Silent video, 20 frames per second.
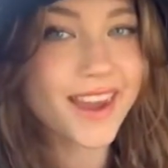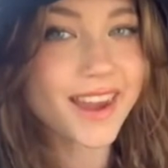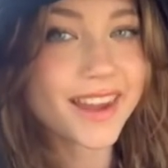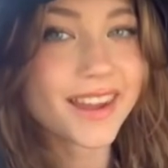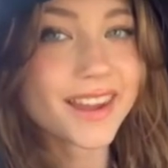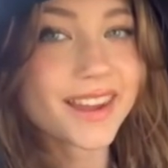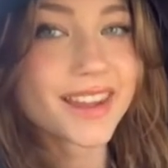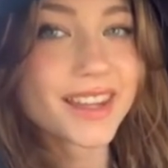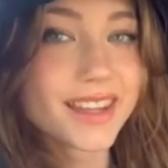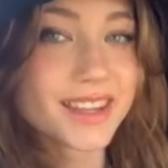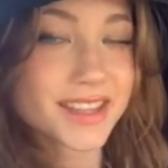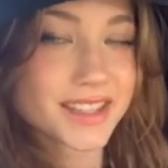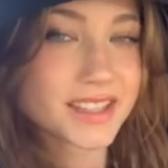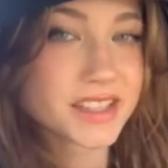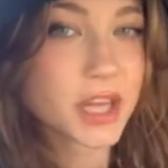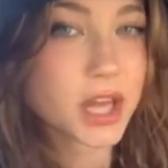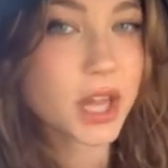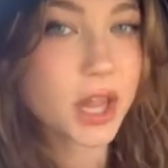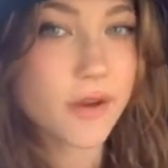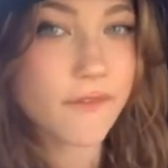what you guys
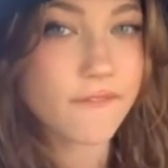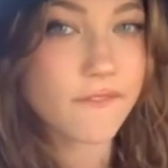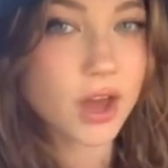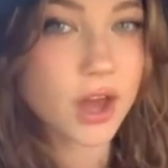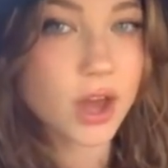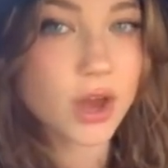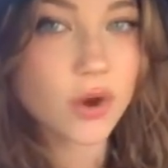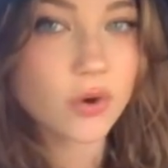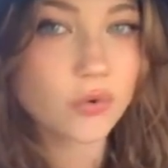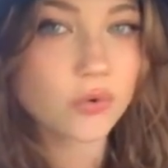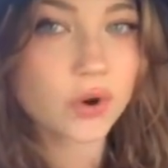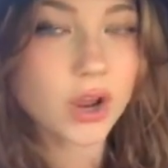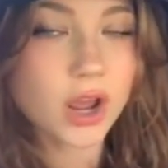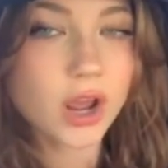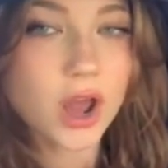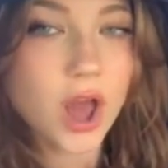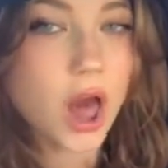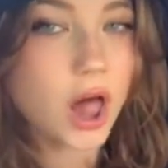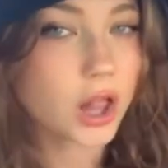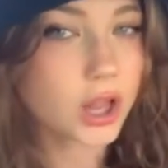think, but eventually
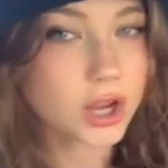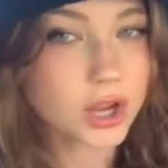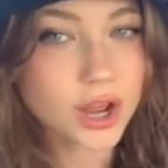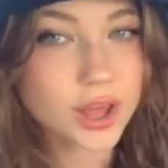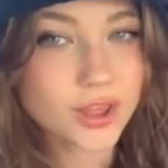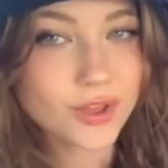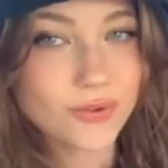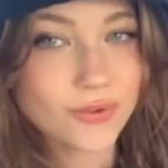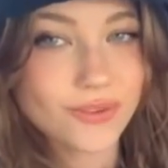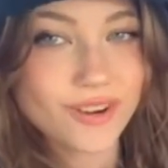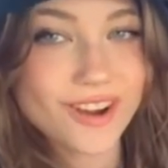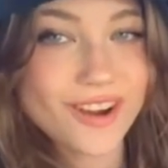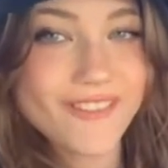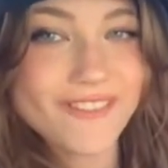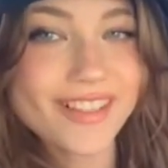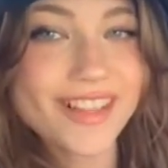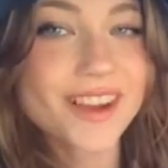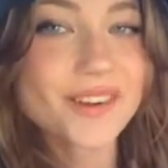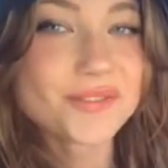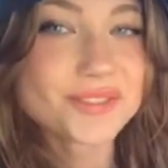OnlyFans is it's
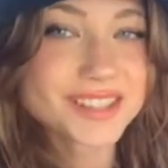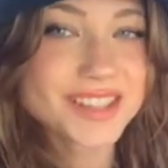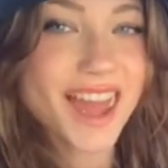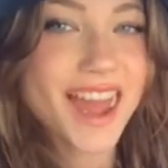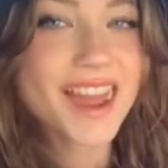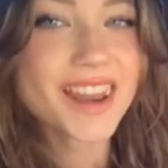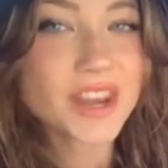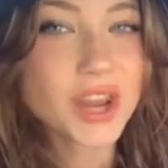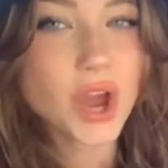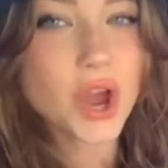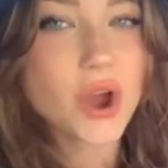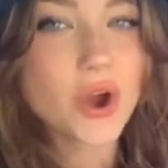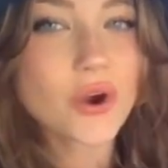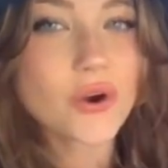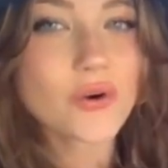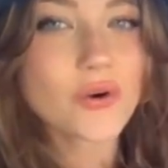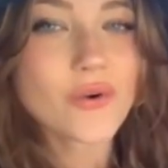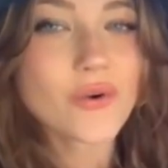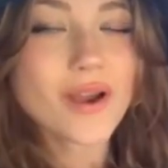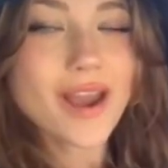not the way. It's still
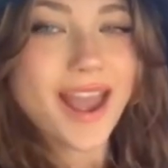pornography, but